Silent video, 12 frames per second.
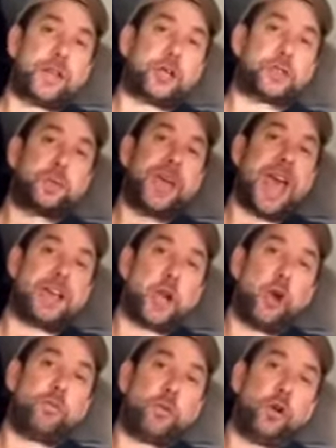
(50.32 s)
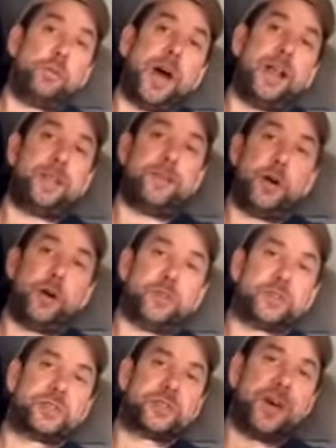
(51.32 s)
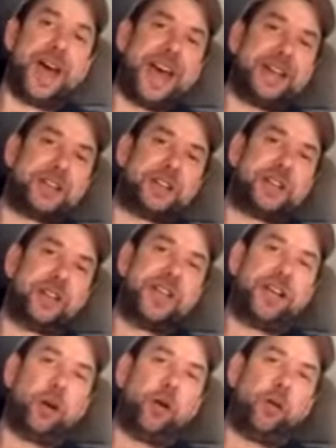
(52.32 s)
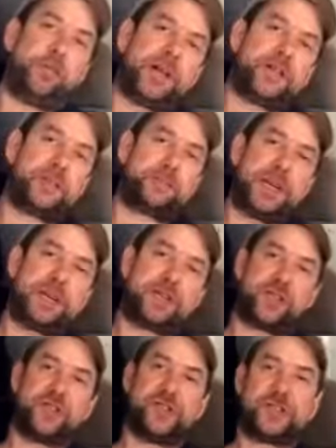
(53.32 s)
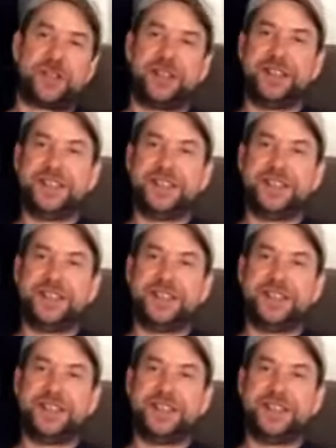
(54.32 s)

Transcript: because we had no room on the phone, so I had to delete a whole bunch of pictures